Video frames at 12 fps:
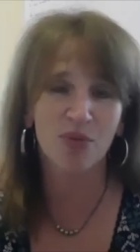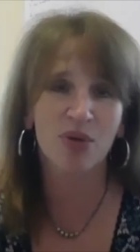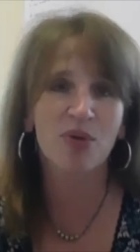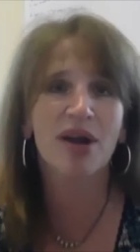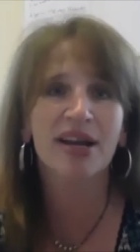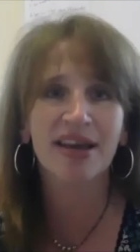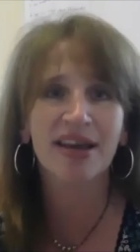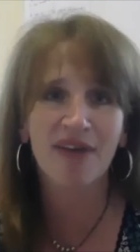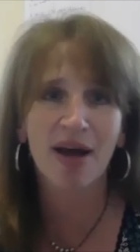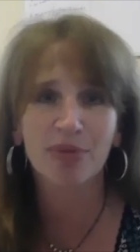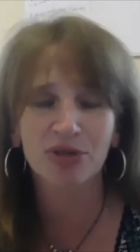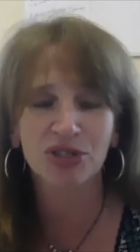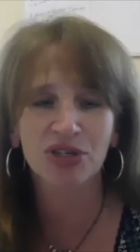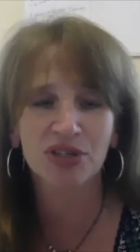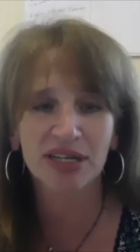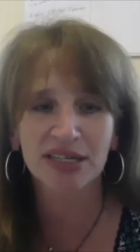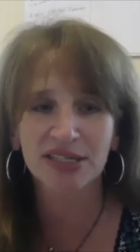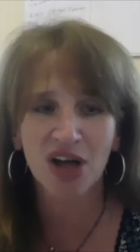We want to give
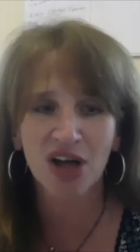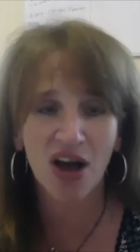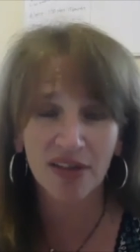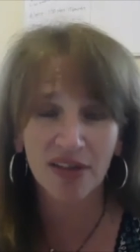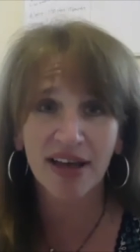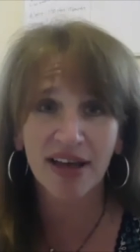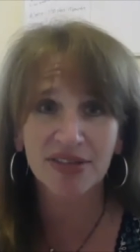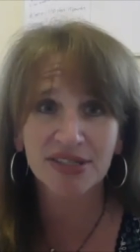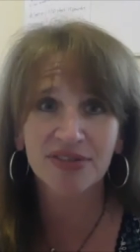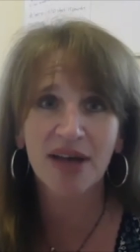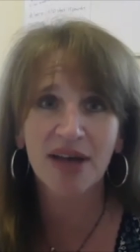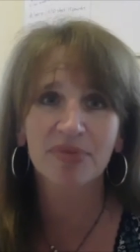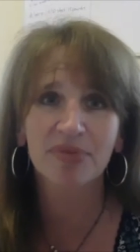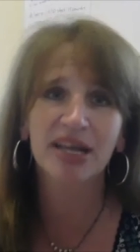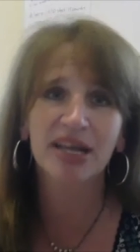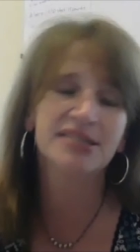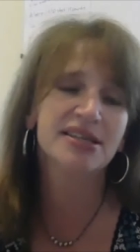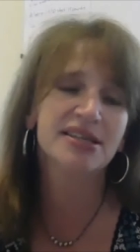opportunities to all levels of
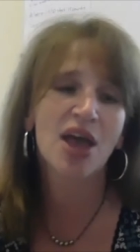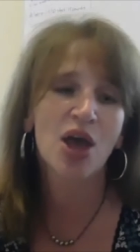companies.